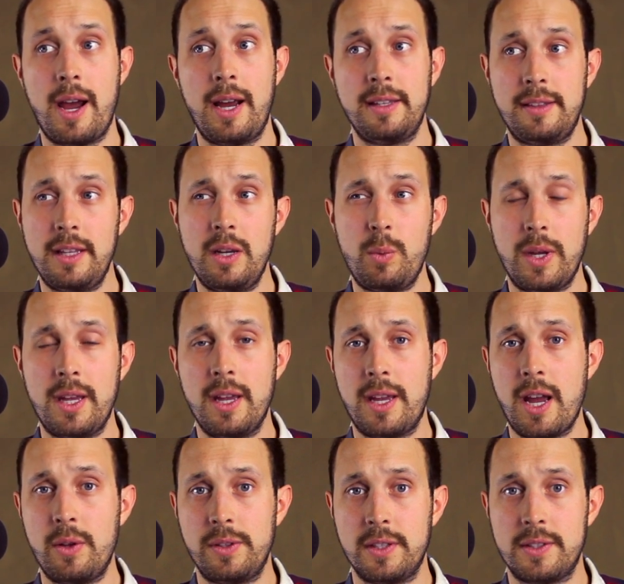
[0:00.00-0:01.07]
I think we
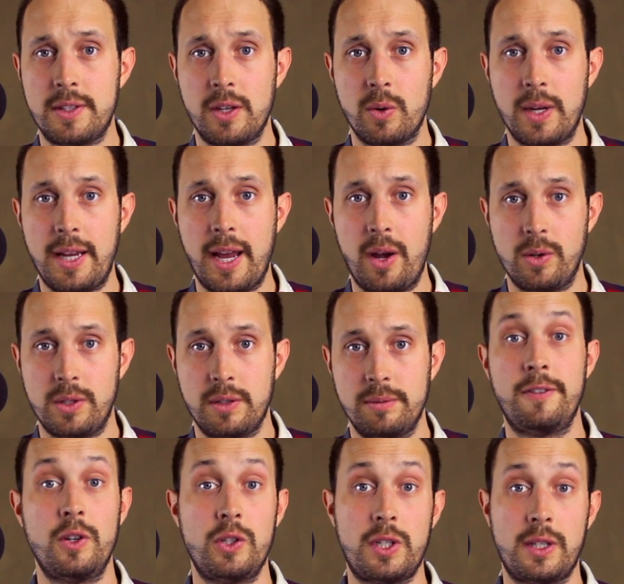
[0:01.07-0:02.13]
can count this theory out.
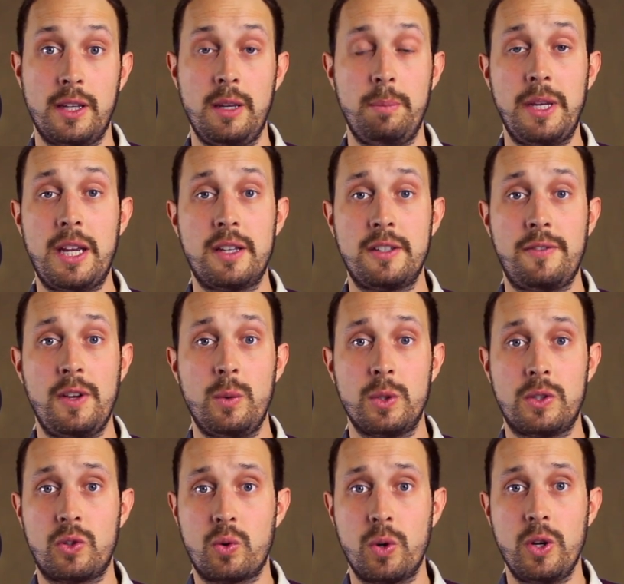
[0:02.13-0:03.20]
Firstly, because if it
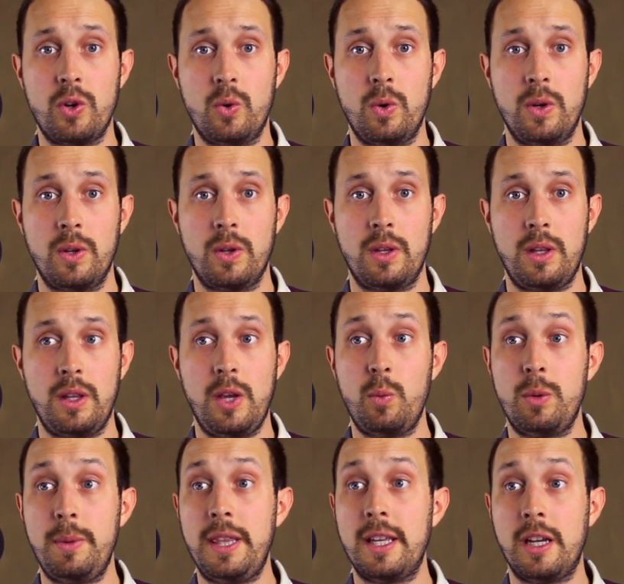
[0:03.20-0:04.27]
was true, it
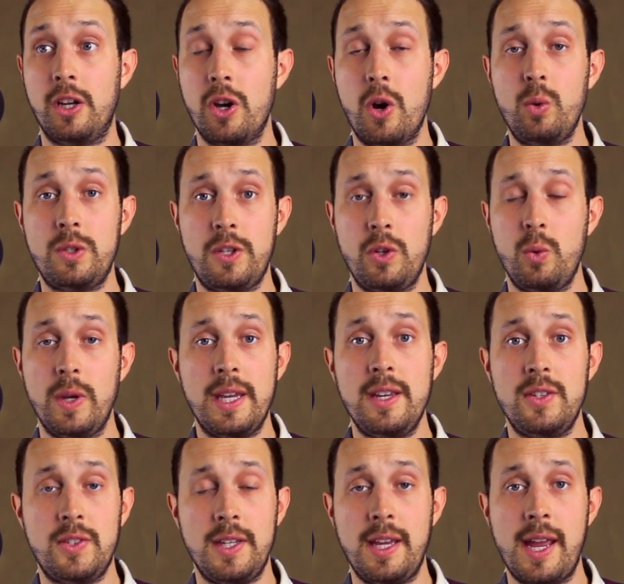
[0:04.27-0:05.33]
would be the go-to
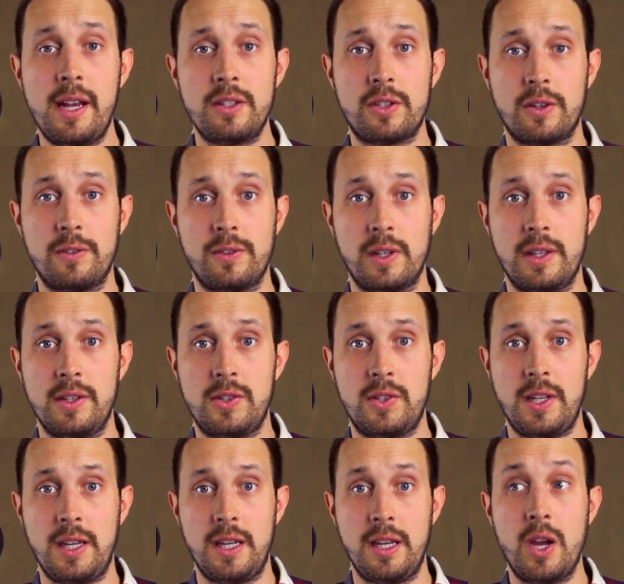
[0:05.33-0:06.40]
easy answer for this
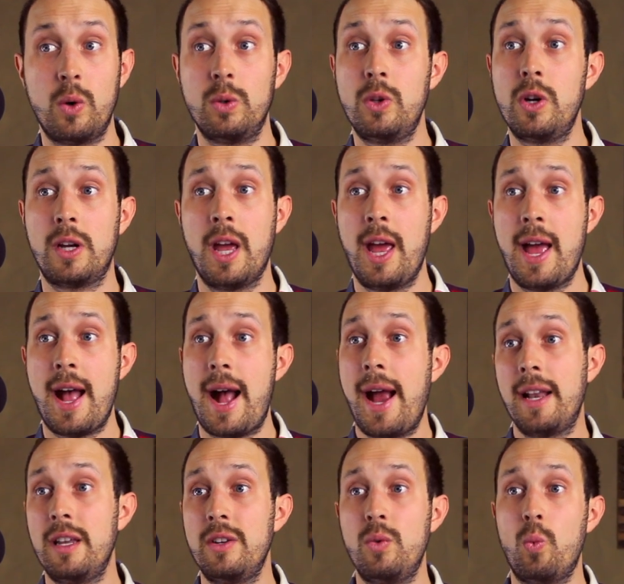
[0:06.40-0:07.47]
C E O. Look,
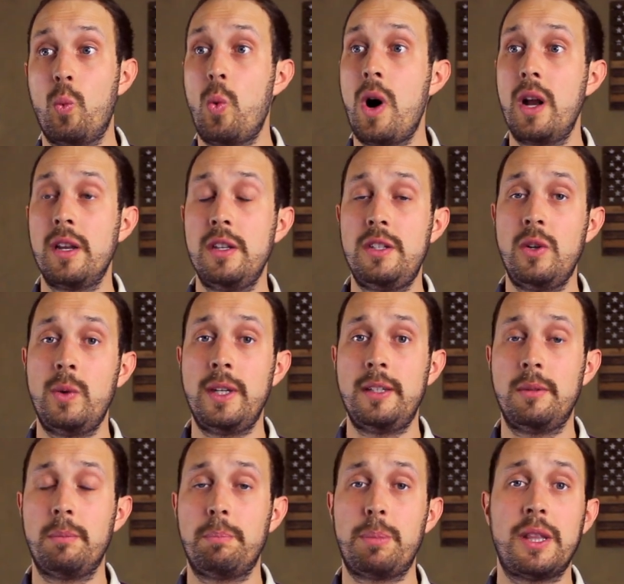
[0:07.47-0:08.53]
I didn't want to do
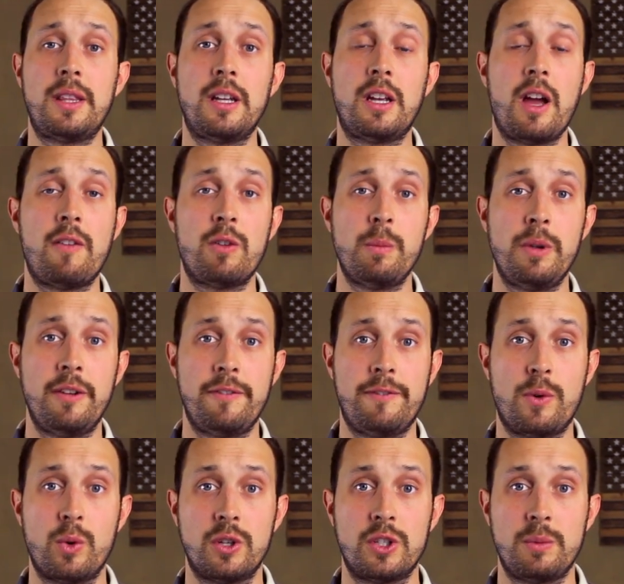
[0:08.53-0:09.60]
it, but the government
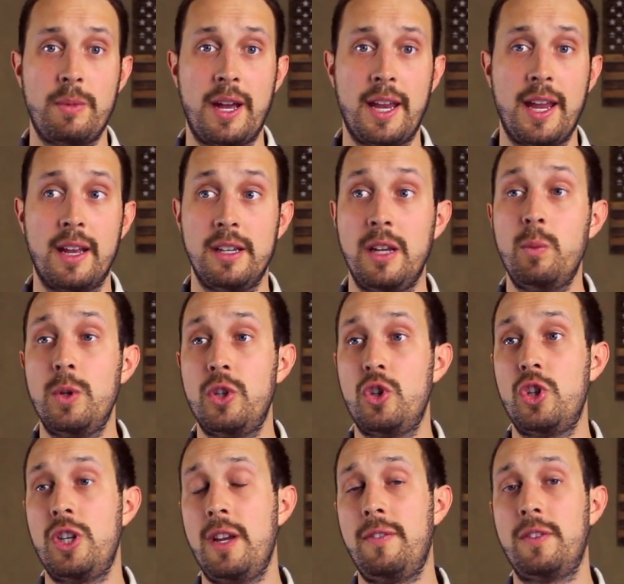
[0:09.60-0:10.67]
forced my hand. It would
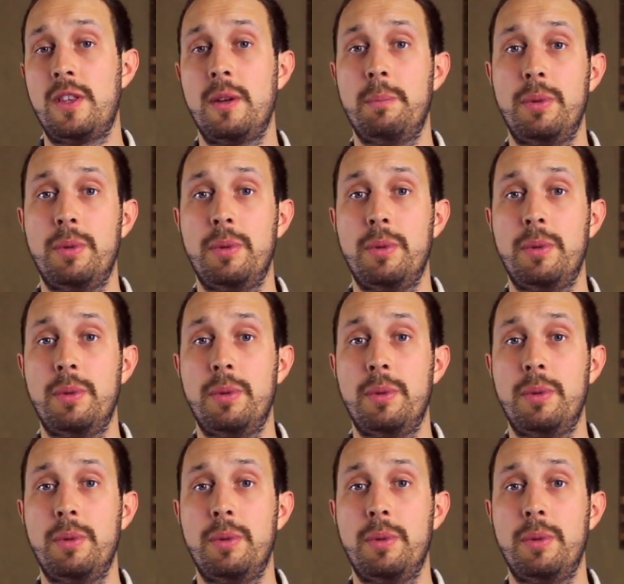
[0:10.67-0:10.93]
shift the